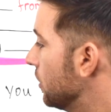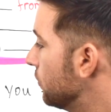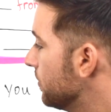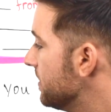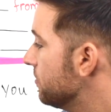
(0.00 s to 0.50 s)

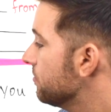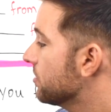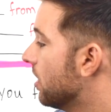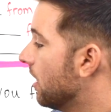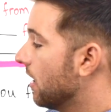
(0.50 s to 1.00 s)
We use
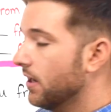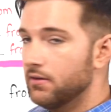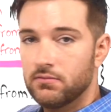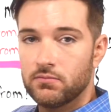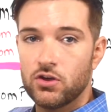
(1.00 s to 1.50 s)

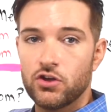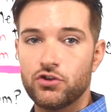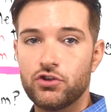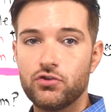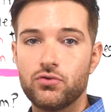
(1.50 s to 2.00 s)
on
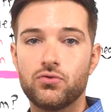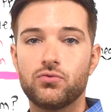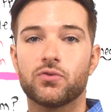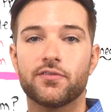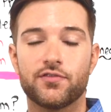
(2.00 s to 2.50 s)
to
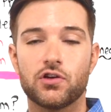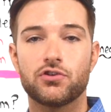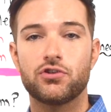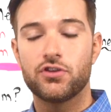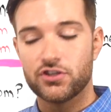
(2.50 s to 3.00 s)

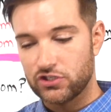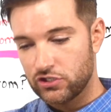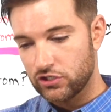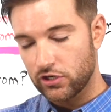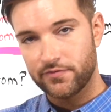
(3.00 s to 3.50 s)
refer to the
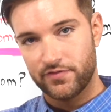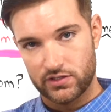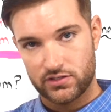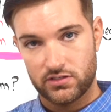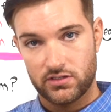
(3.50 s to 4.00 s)

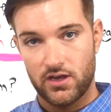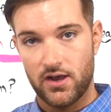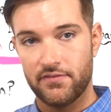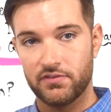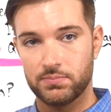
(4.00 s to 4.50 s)
surface
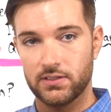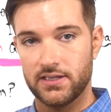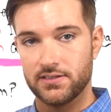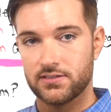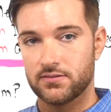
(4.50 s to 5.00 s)
of a
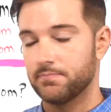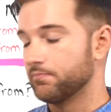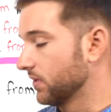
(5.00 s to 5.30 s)
place.